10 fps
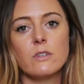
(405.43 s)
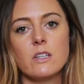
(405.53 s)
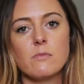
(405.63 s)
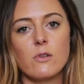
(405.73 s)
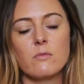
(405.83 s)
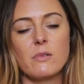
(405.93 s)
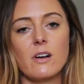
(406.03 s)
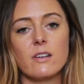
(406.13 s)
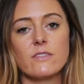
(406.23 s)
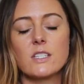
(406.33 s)
really important
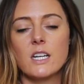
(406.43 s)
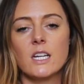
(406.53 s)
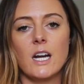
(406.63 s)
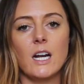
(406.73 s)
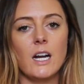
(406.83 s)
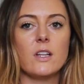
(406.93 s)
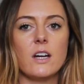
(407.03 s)
part of skincare.